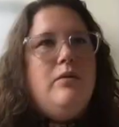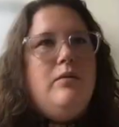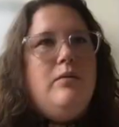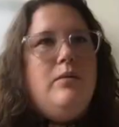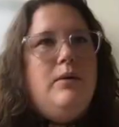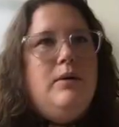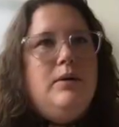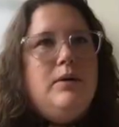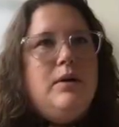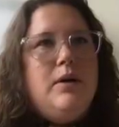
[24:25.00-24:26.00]

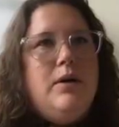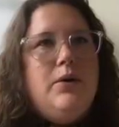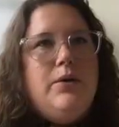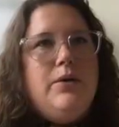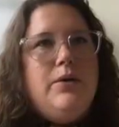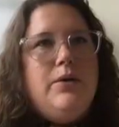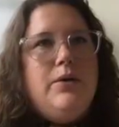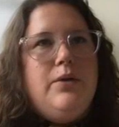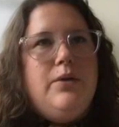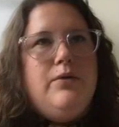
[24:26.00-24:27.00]
We'll go
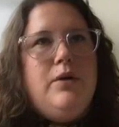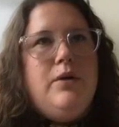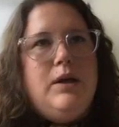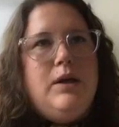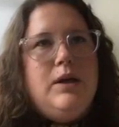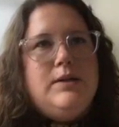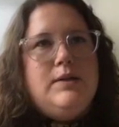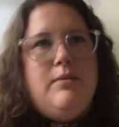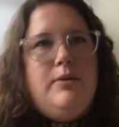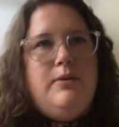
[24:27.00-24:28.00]
through an
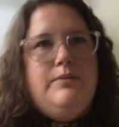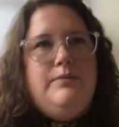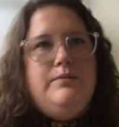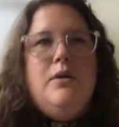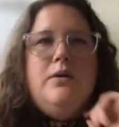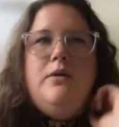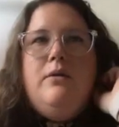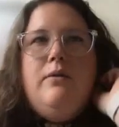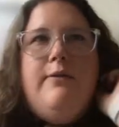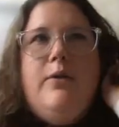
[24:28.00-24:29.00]
example
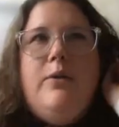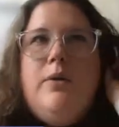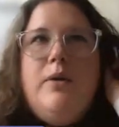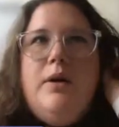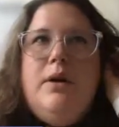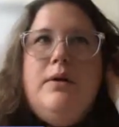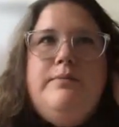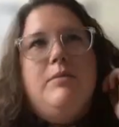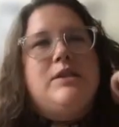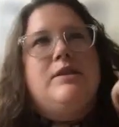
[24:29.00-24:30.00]
for
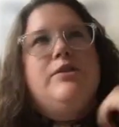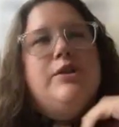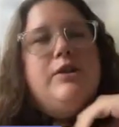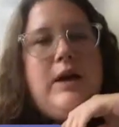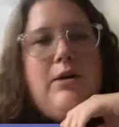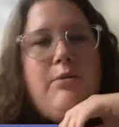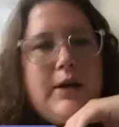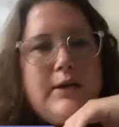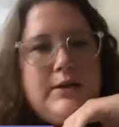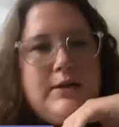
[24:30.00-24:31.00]
a mysterious
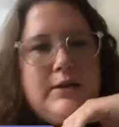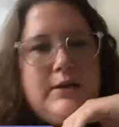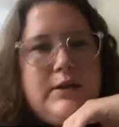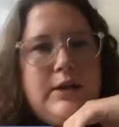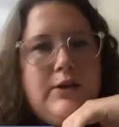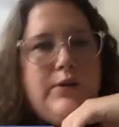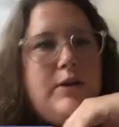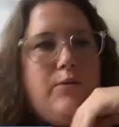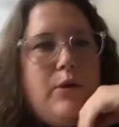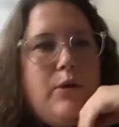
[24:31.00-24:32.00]
outbreak scenario
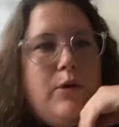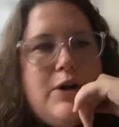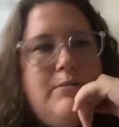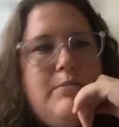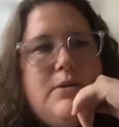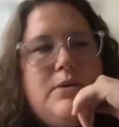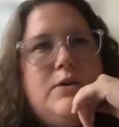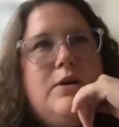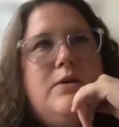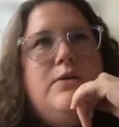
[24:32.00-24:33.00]
that we did at a
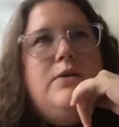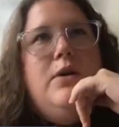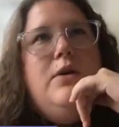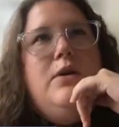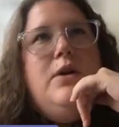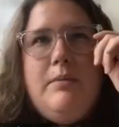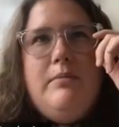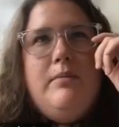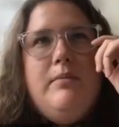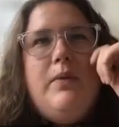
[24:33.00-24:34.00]
workshop. So
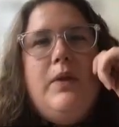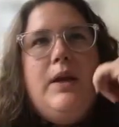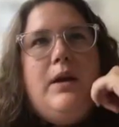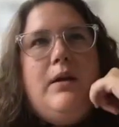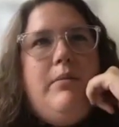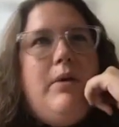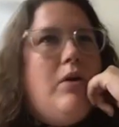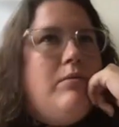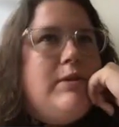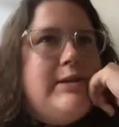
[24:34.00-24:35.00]
thinking about a
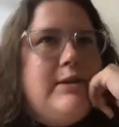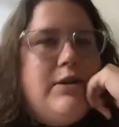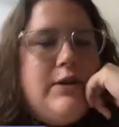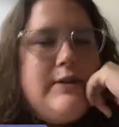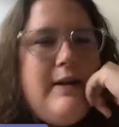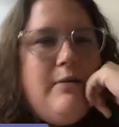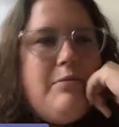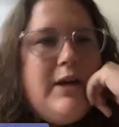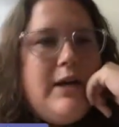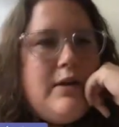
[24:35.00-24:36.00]
mysterious
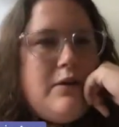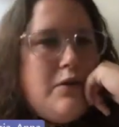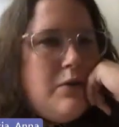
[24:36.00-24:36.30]
outbreak in